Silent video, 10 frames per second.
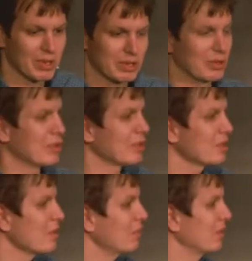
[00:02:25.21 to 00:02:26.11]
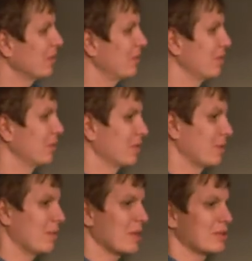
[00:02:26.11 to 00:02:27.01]
So for example, if you look at
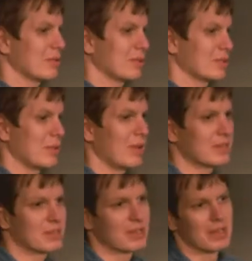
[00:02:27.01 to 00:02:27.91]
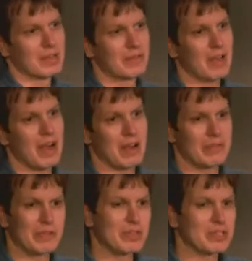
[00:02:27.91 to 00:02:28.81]
the MySQL space, the
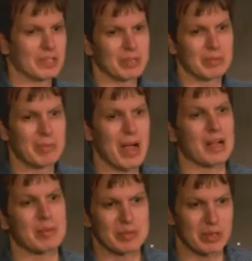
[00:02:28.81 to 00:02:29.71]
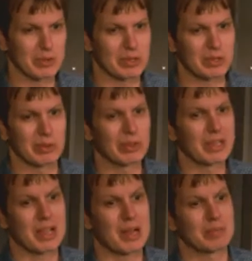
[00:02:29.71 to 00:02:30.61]
official backup solution
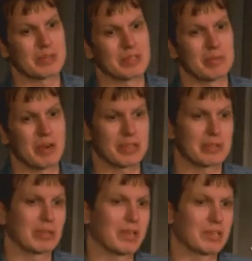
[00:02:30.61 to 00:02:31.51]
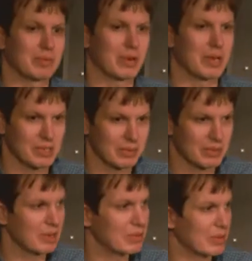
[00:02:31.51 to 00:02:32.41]
only comes in the MySQL Enterprise
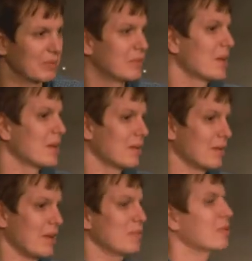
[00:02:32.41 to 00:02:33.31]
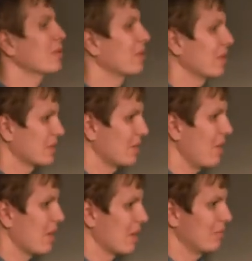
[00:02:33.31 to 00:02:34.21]
subscription. We have Percona extra
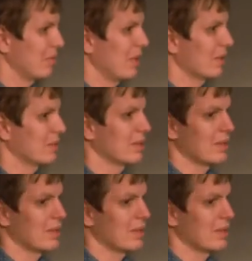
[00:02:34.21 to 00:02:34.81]
backup for that.